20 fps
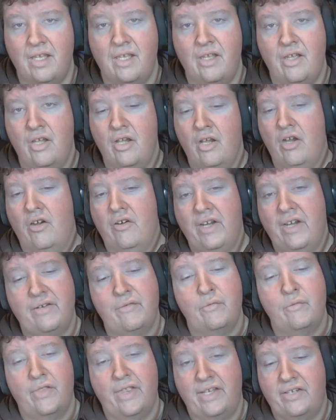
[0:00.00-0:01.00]
Alright,
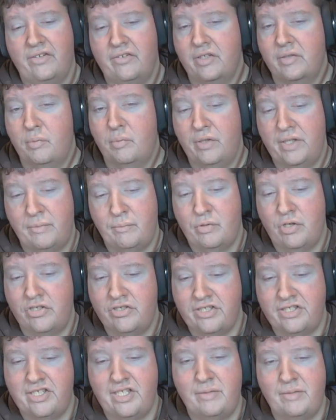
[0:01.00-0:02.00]
well that's the complete
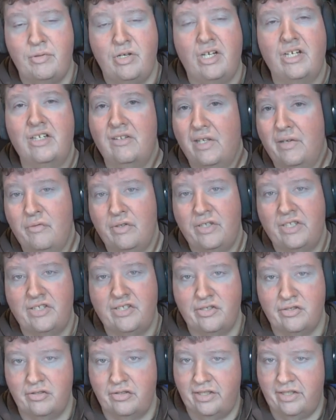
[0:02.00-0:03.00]
Project Epoch leveling
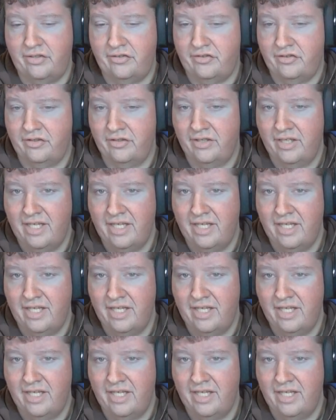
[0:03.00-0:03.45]
tier list.